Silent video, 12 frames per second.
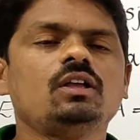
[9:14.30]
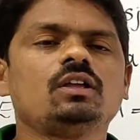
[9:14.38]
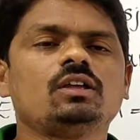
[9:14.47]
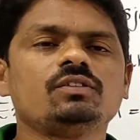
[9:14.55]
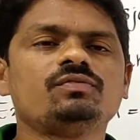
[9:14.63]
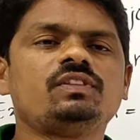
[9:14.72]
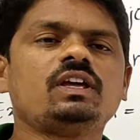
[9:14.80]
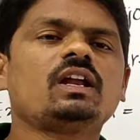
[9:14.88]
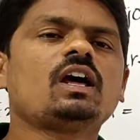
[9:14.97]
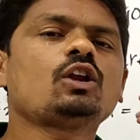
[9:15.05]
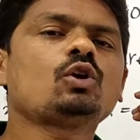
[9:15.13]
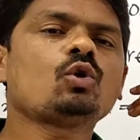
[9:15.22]
If there
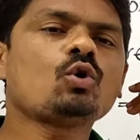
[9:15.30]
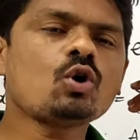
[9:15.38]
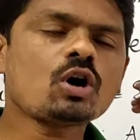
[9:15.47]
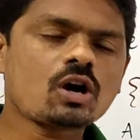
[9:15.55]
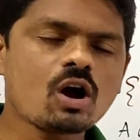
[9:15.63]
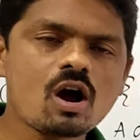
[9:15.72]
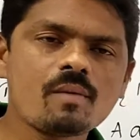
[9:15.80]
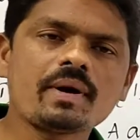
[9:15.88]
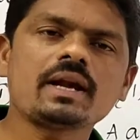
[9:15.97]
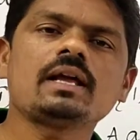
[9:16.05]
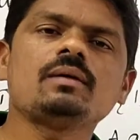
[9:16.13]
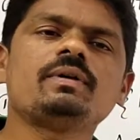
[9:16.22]
are no
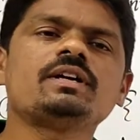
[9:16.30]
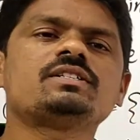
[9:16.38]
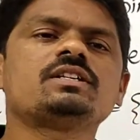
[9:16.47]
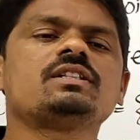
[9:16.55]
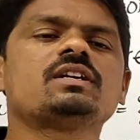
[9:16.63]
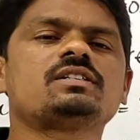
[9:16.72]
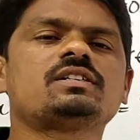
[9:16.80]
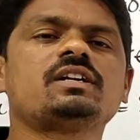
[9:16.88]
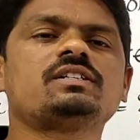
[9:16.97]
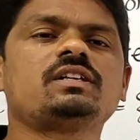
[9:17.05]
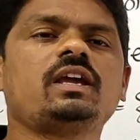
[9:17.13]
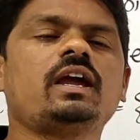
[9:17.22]
common elements in the
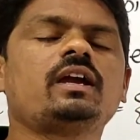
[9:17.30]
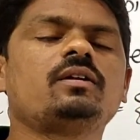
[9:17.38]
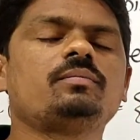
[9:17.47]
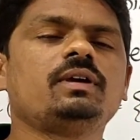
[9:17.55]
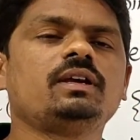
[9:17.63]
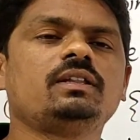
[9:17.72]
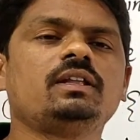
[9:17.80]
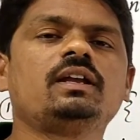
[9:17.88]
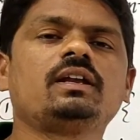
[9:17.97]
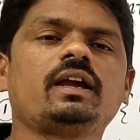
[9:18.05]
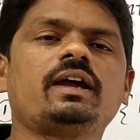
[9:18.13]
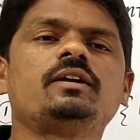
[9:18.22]
sets A and B,
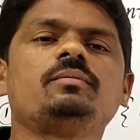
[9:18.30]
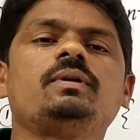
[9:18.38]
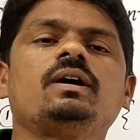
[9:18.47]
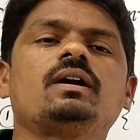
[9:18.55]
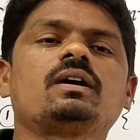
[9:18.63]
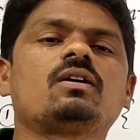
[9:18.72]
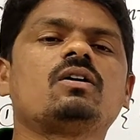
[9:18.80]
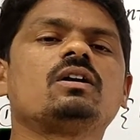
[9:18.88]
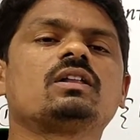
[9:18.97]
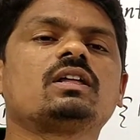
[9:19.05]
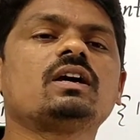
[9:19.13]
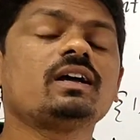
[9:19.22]
then A and B are
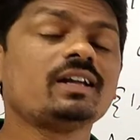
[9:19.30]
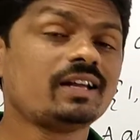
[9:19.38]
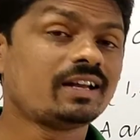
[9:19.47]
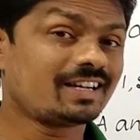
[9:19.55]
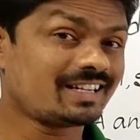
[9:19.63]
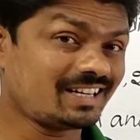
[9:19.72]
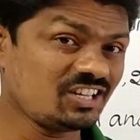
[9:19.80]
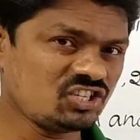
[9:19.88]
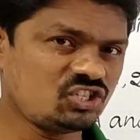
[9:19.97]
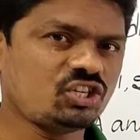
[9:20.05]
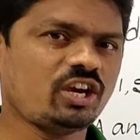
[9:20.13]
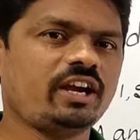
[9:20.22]
called the
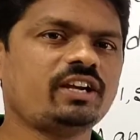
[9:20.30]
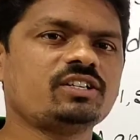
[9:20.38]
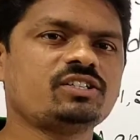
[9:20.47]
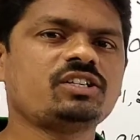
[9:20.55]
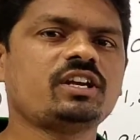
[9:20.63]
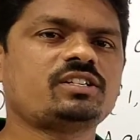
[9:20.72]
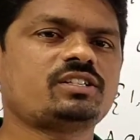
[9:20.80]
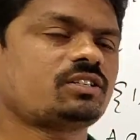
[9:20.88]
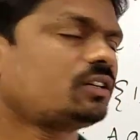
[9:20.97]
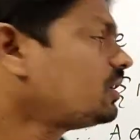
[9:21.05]
disjoint sets.